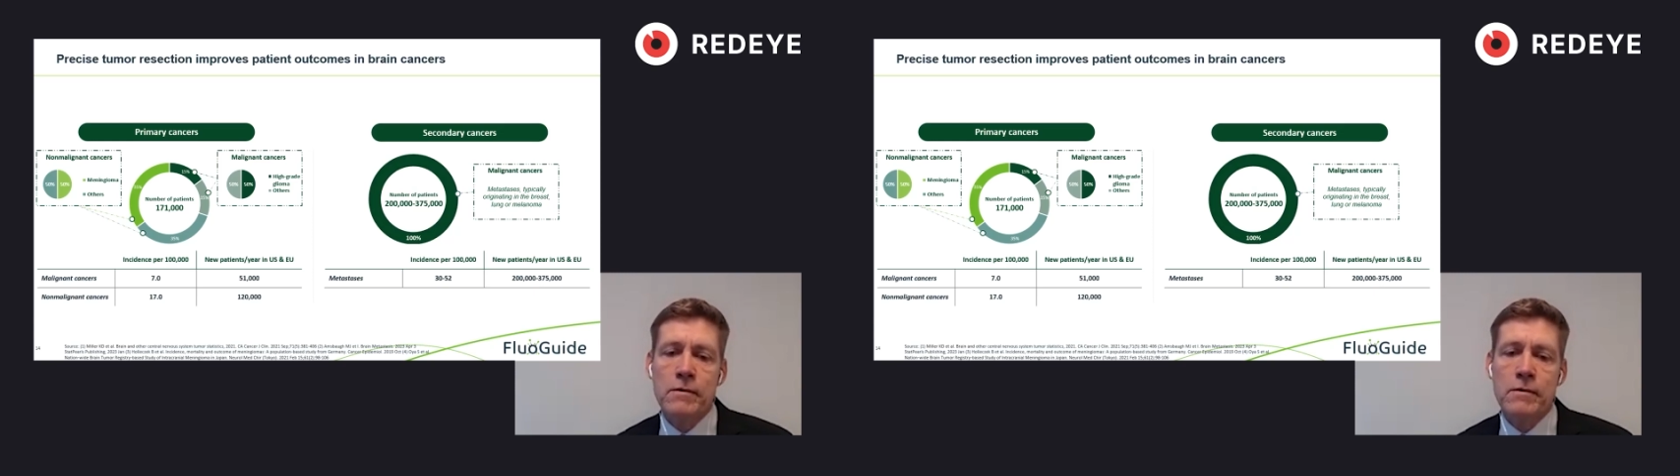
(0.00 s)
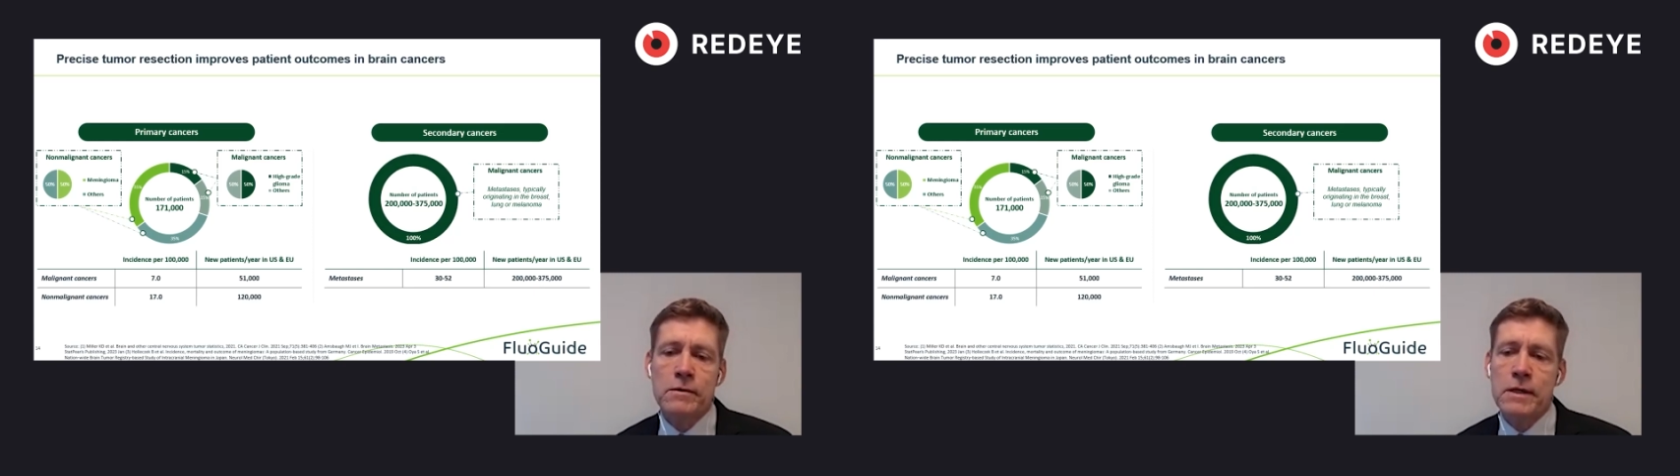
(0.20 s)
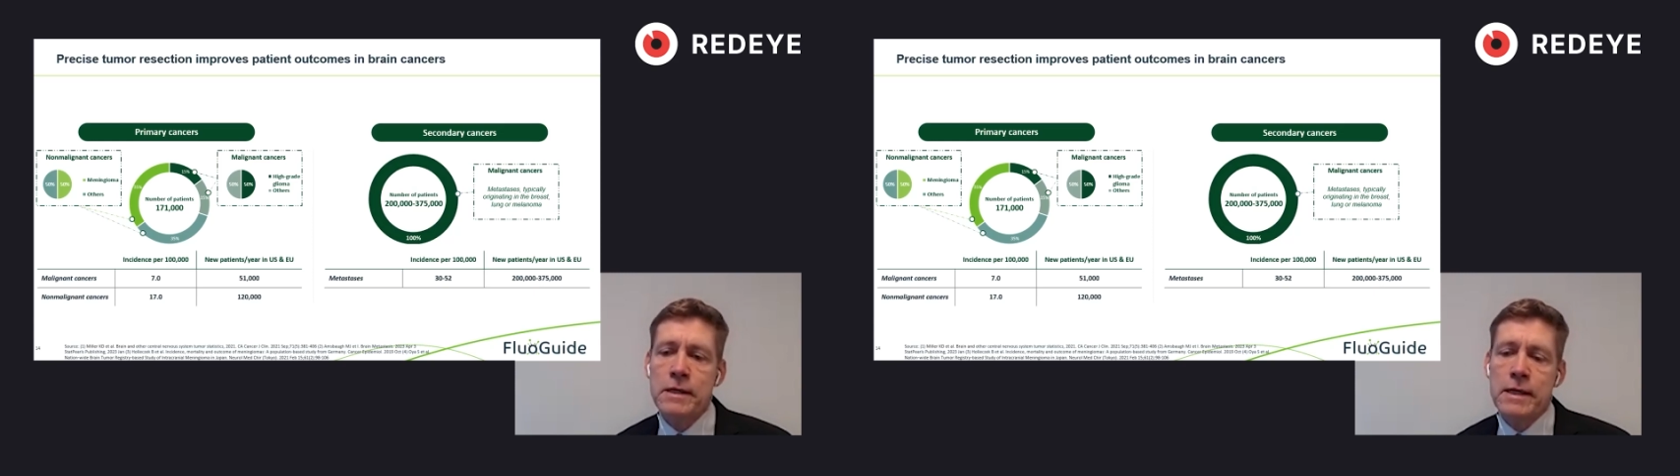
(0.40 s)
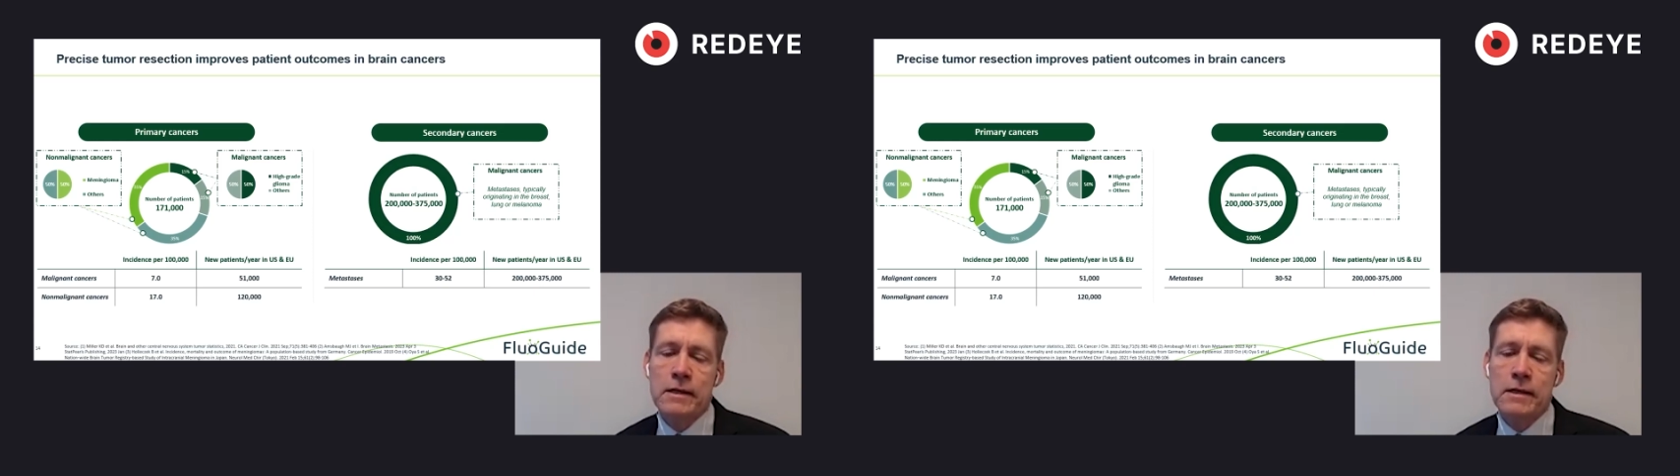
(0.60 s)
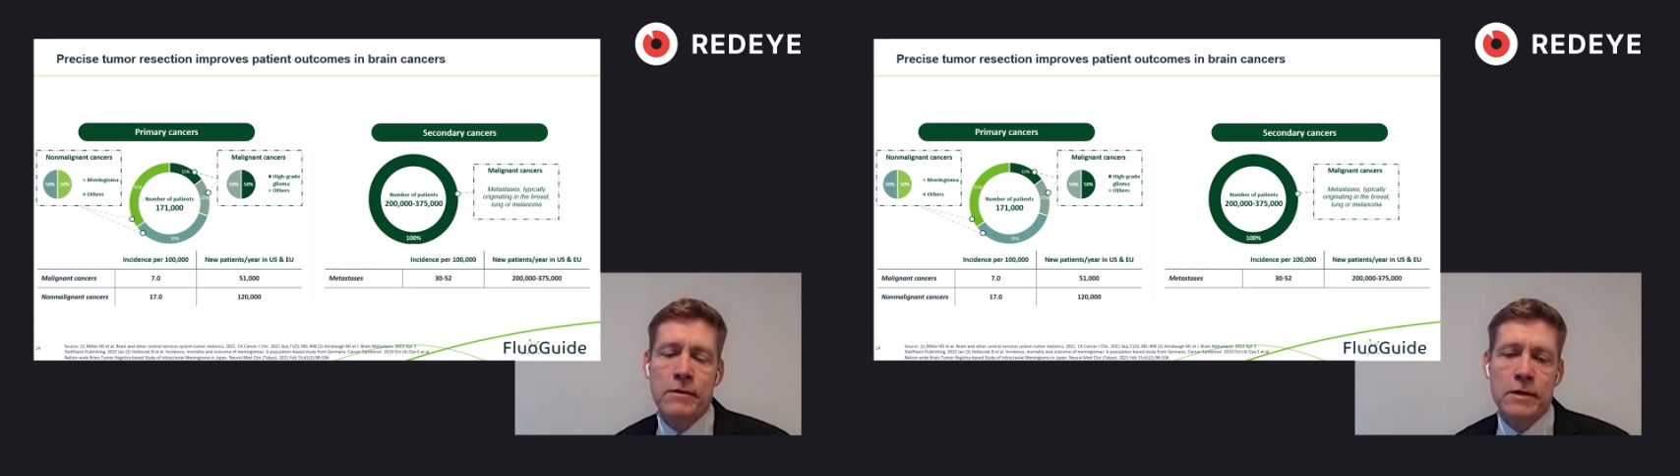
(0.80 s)
what's the
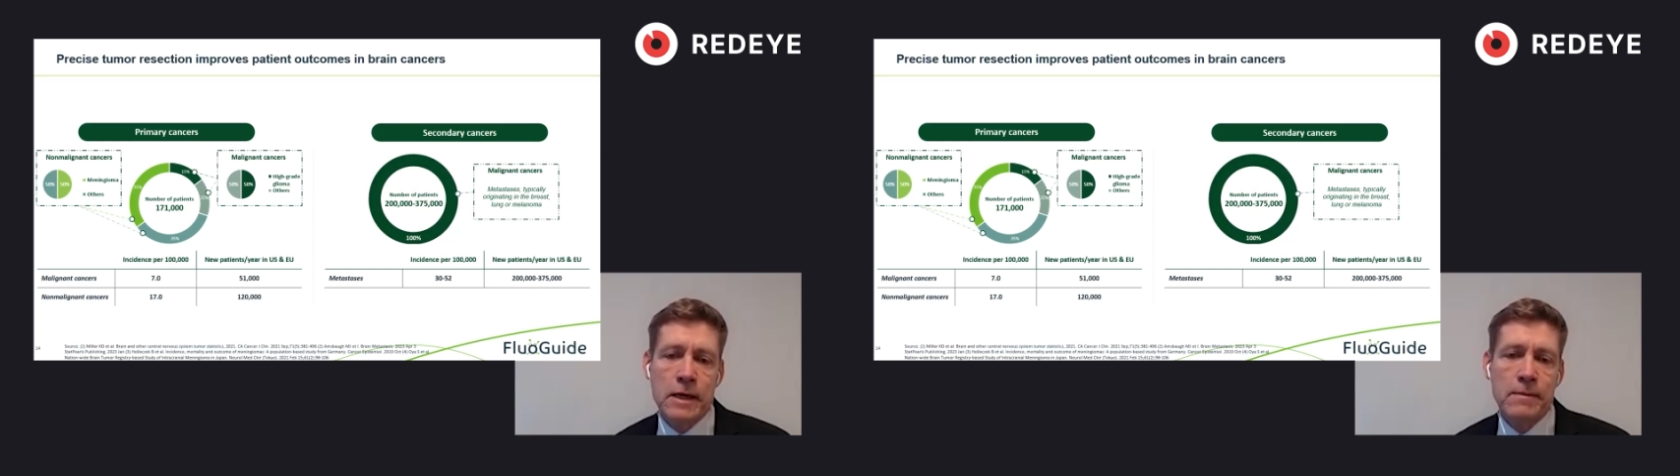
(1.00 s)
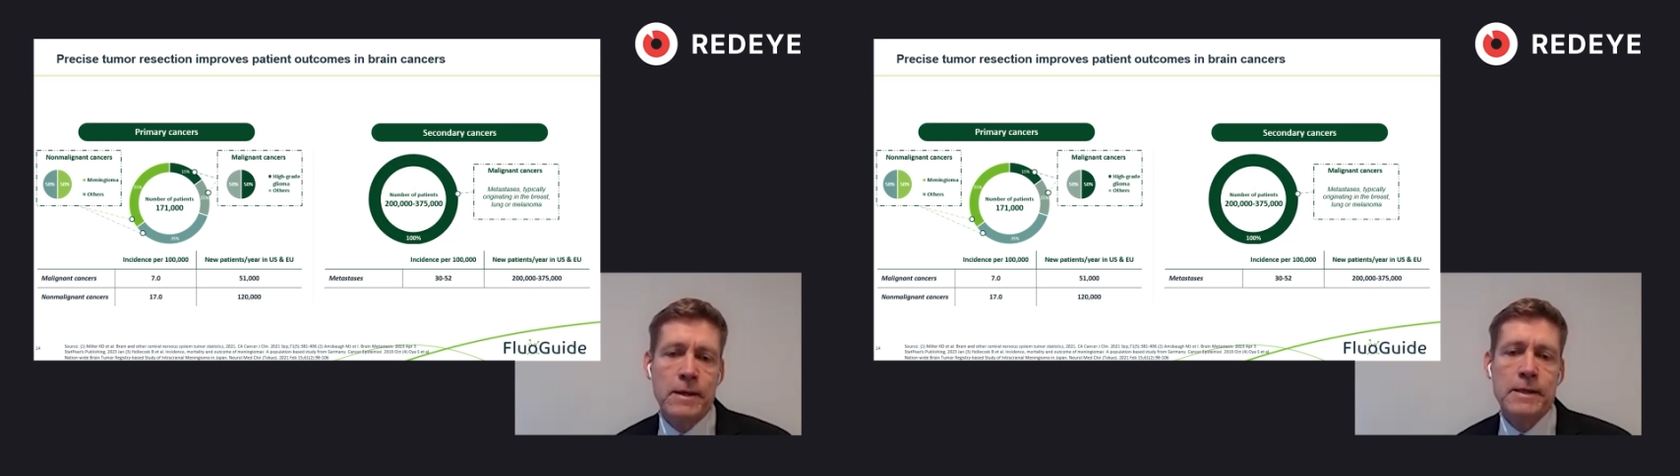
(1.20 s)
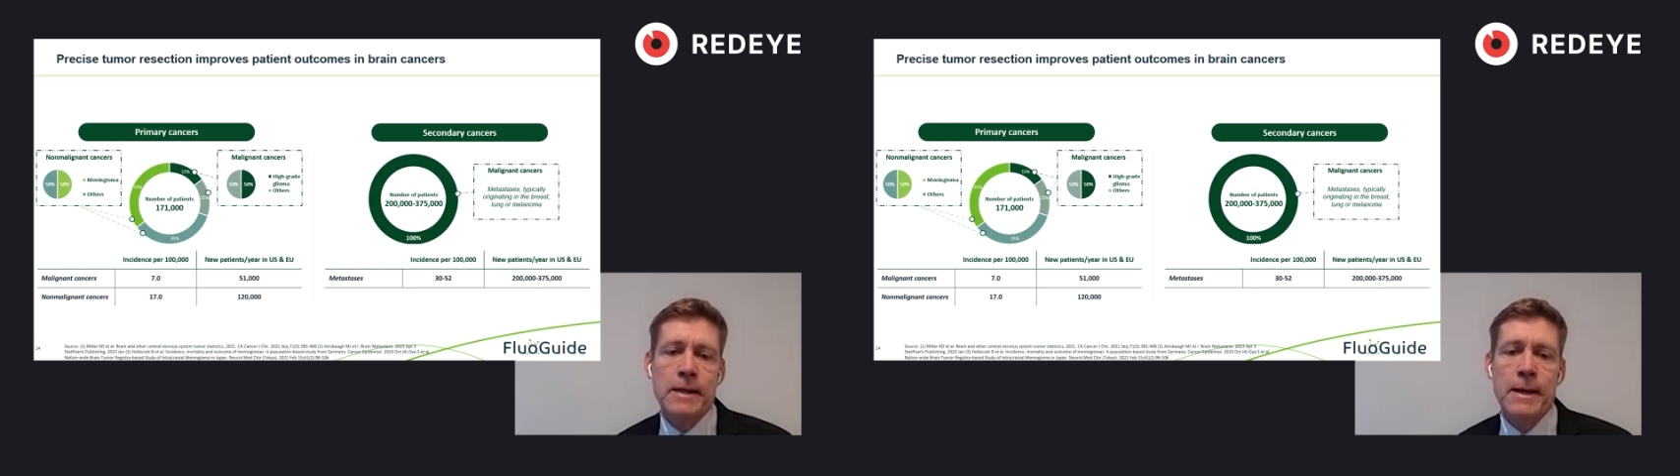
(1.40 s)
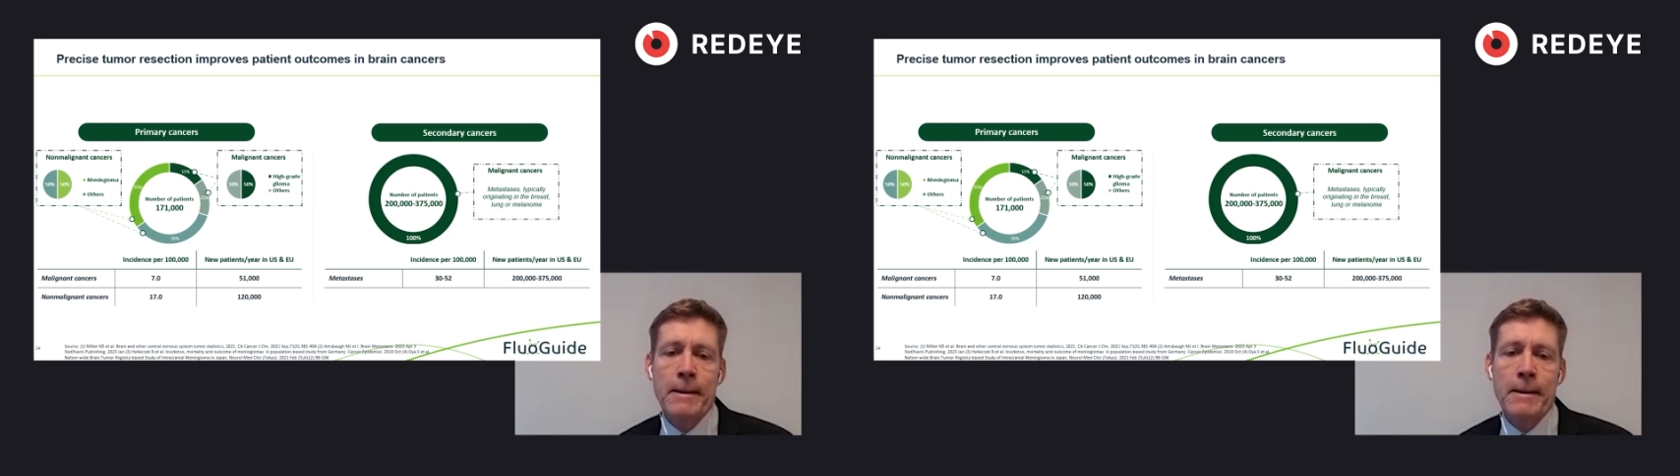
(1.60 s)
size of the segments.